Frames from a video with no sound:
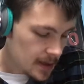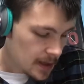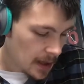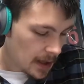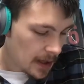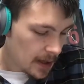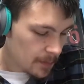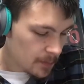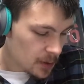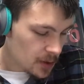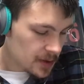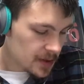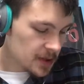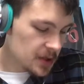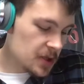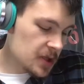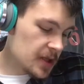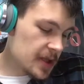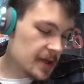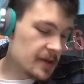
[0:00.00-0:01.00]
Got
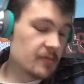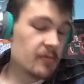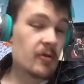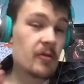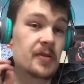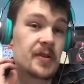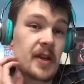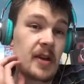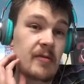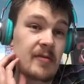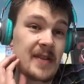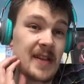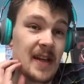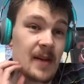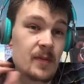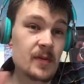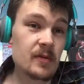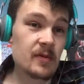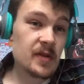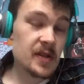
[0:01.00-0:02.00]
Dundee United, Ross County,
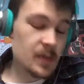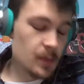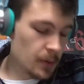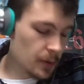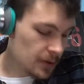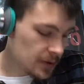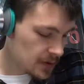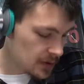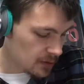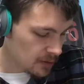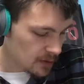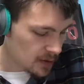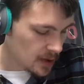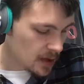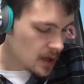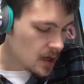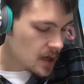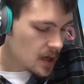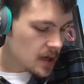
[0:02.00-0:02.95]
absolutely spot on.